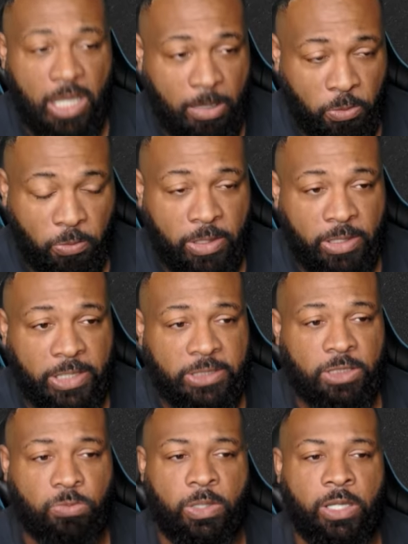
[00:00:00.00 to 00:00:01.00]
Um, we're running
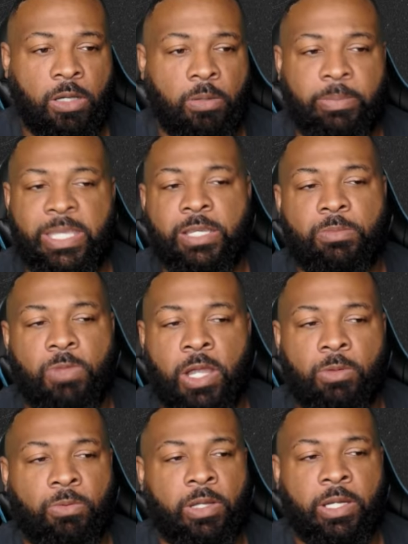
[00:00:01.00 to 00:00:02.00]
this as well, medium
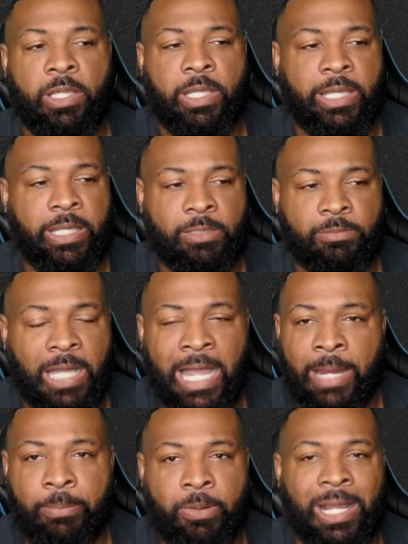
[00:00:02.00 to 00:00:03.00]
route running and
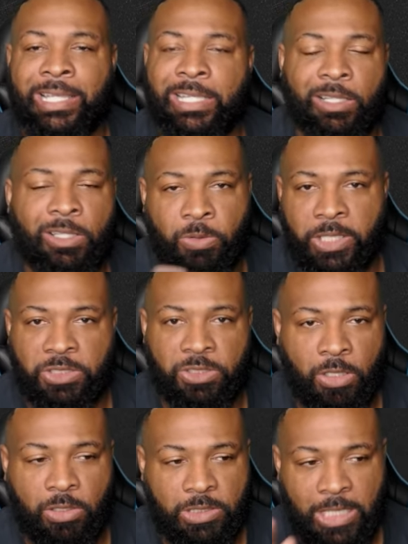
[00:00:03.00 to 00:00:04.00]
hybrid. I get the
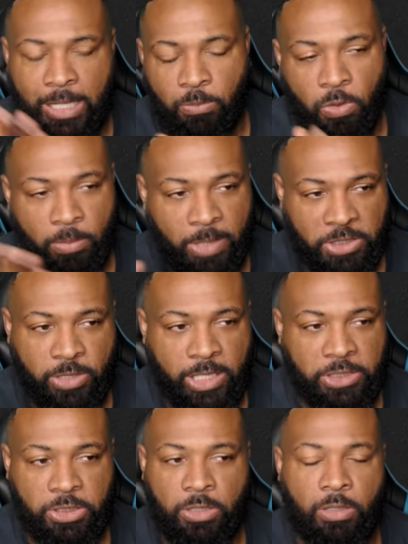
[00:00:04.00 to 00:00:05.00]
questions all the time. What are my
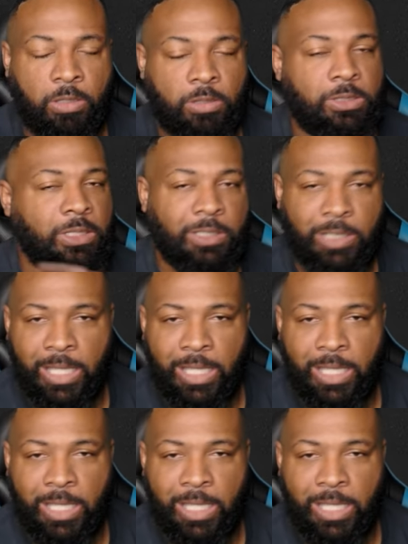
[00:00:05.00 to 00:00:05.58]
strategy cards?